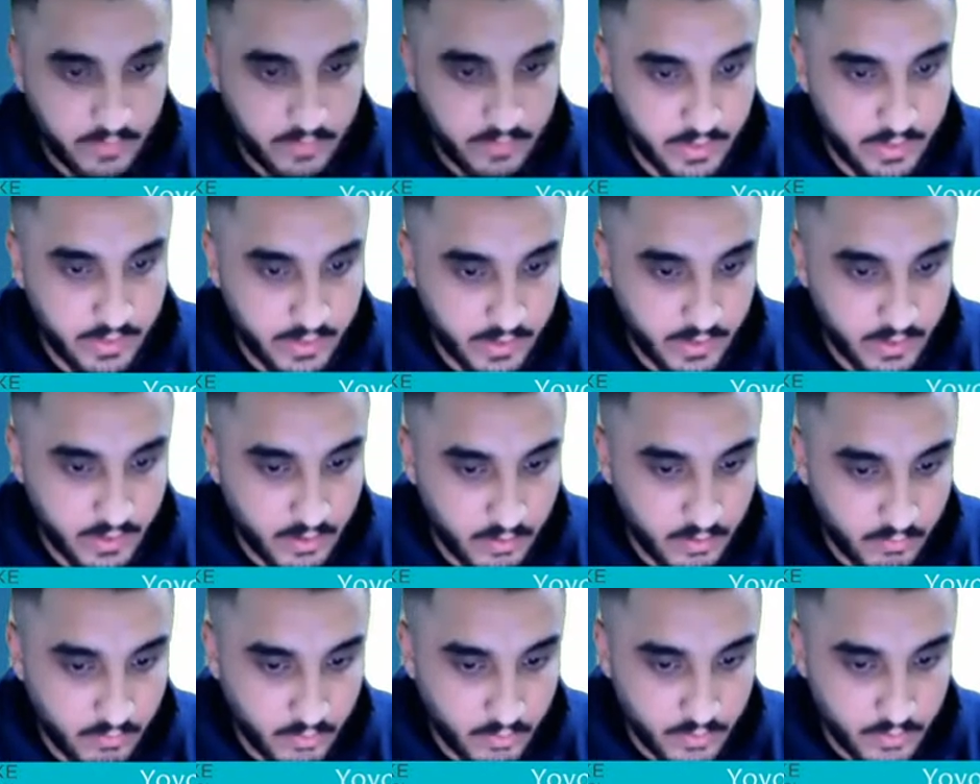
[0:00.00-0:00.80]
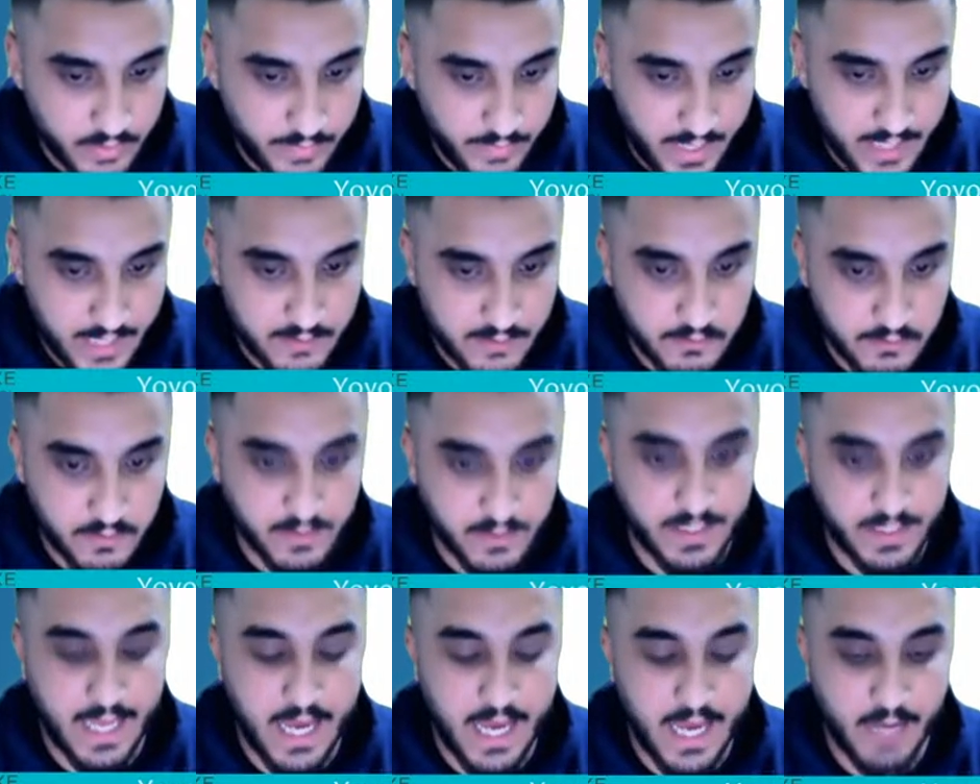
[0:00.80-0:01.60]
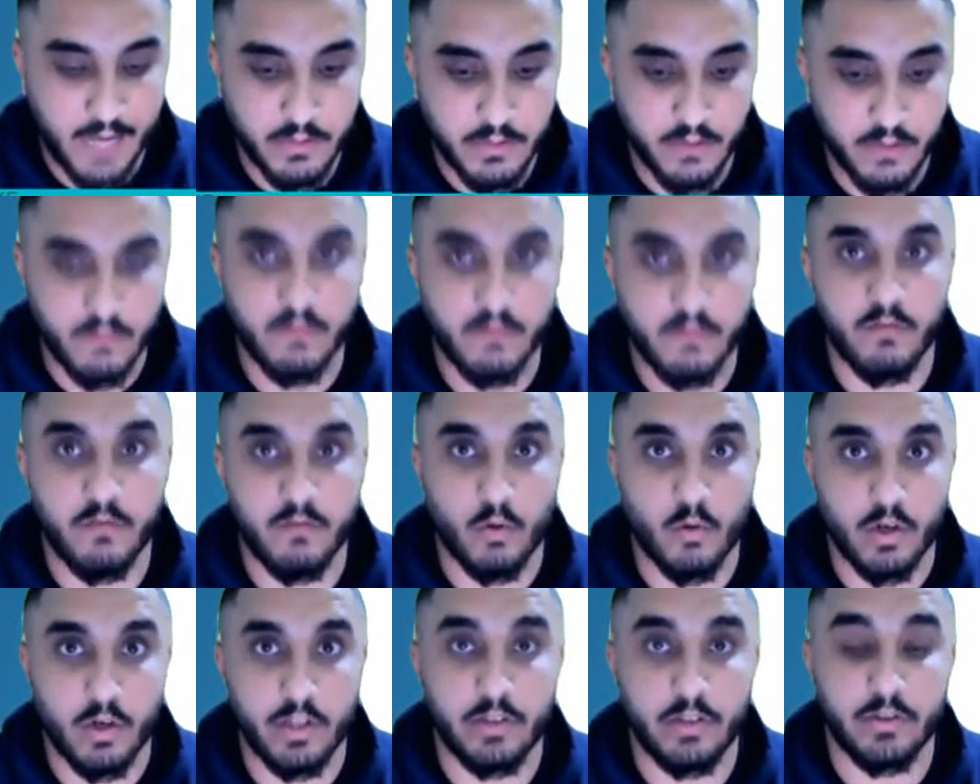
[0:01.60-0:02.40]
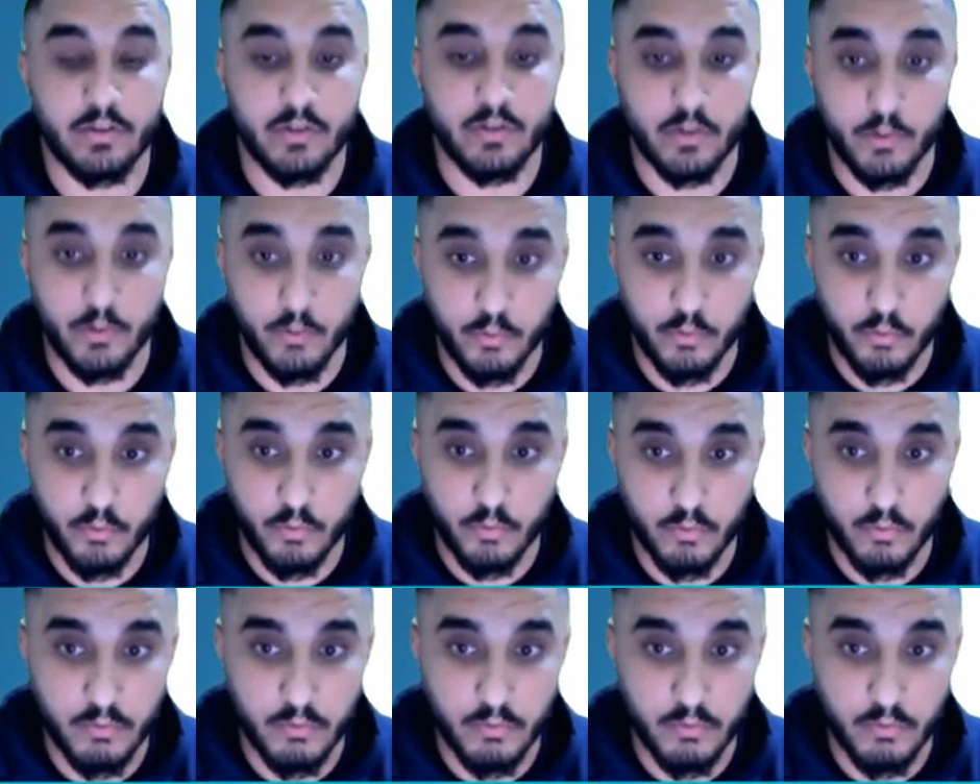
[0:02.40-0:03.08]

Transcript: over here. What was the password? Captain42.